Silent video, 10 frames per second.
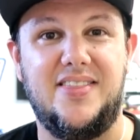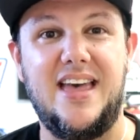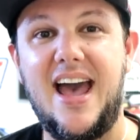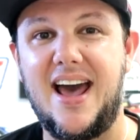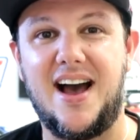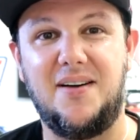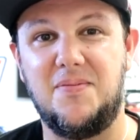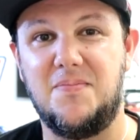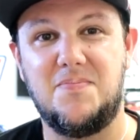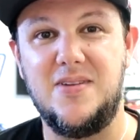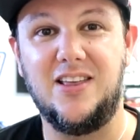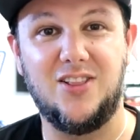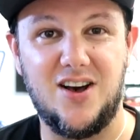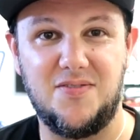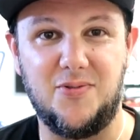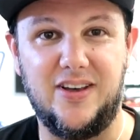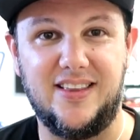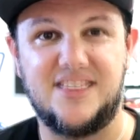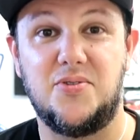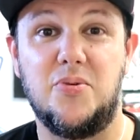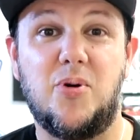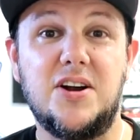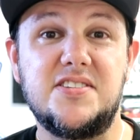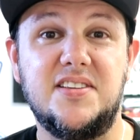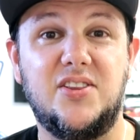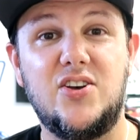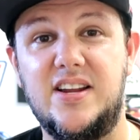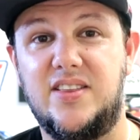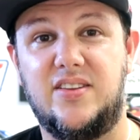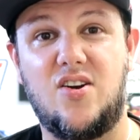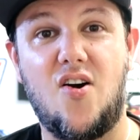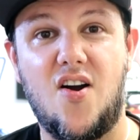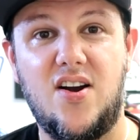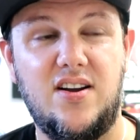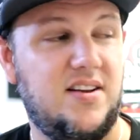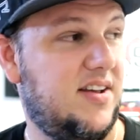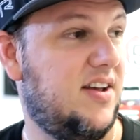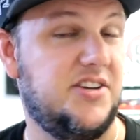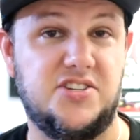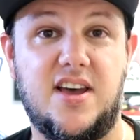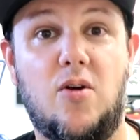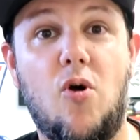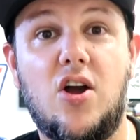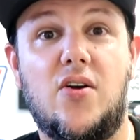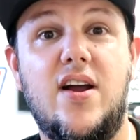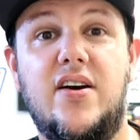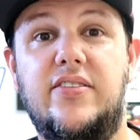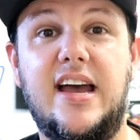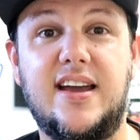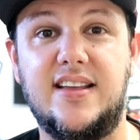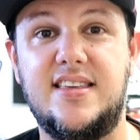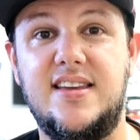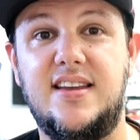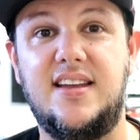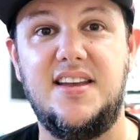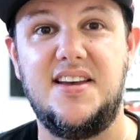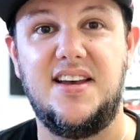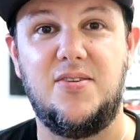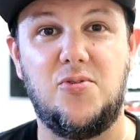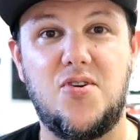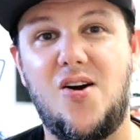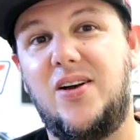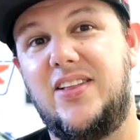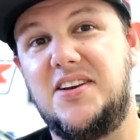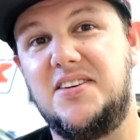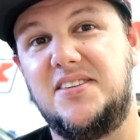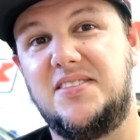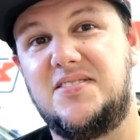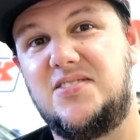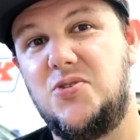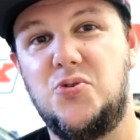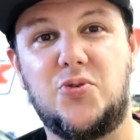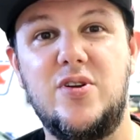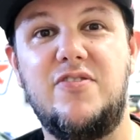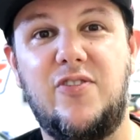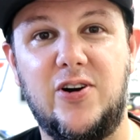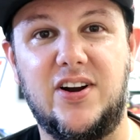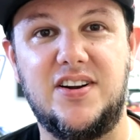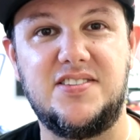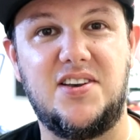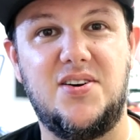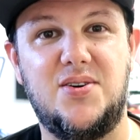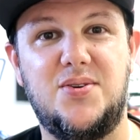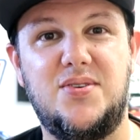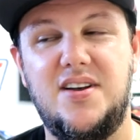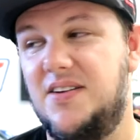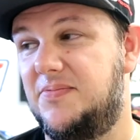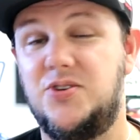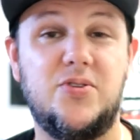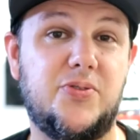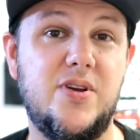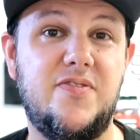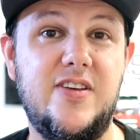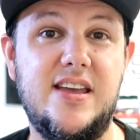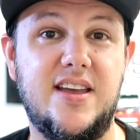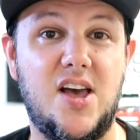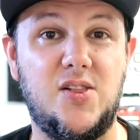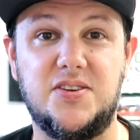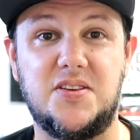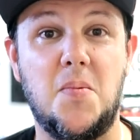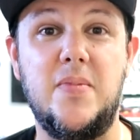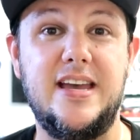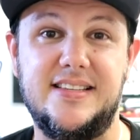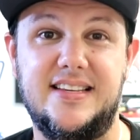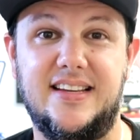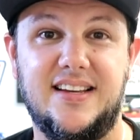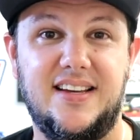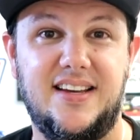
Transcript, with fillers: That I'm in love with. So in person, looking at the car, just kind of walking around, that kind of thing, we'll call it like a two, three footer. So two or three feet, it looks amazing.